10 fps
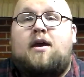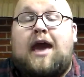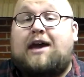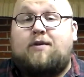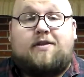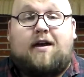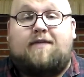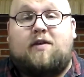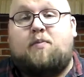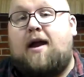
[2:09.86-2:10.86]
How do we solve
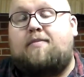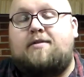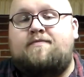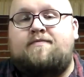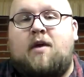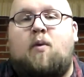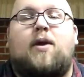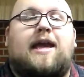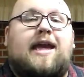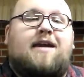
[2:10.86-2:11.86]
this problem?
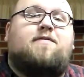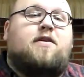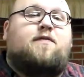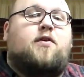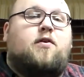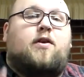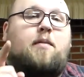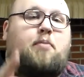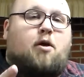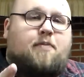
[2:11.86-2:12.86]
We give the food a
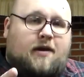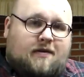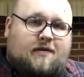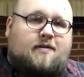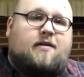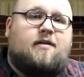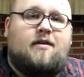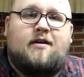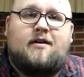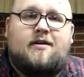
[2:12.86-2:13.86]
purpose.
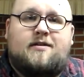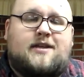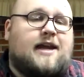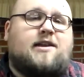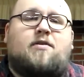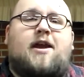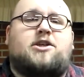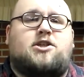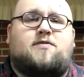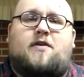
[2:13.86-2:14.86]
Take
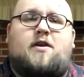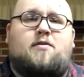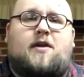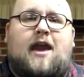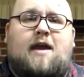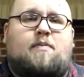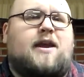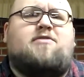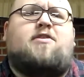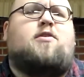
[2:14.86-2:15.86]
donations for youth camp.
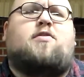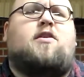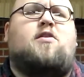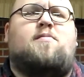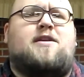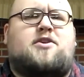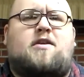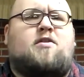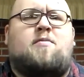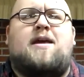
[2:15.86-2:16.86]
Introduce a new
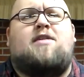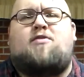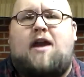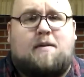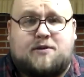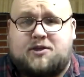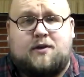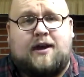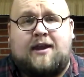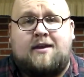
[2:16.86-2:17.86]
missions or ministry
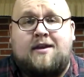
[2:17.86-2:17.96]
opportunity.